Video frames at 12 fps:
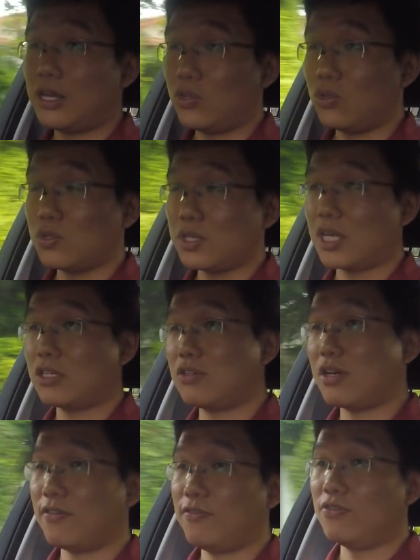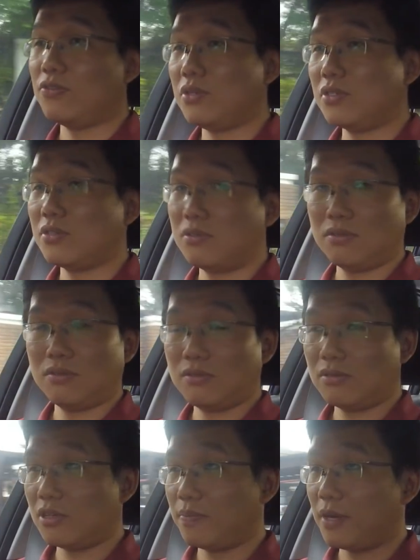those extra fluids to
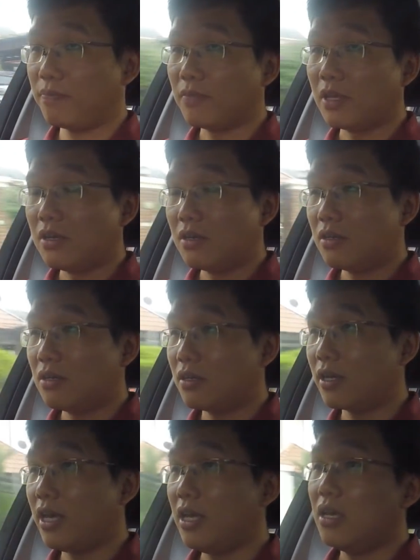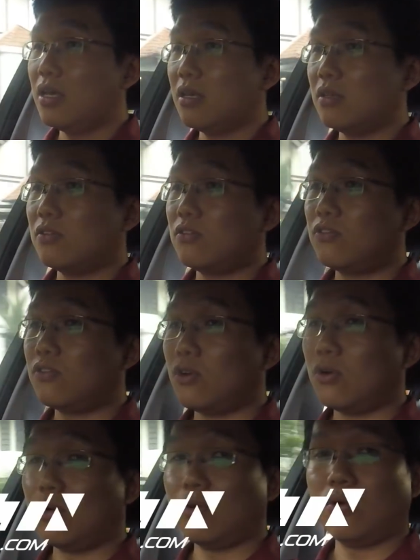top up. Okay,
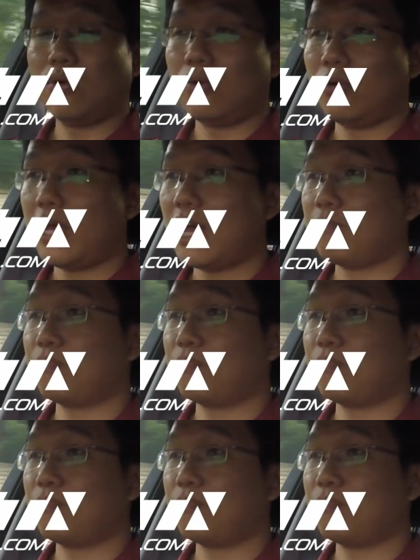so yep,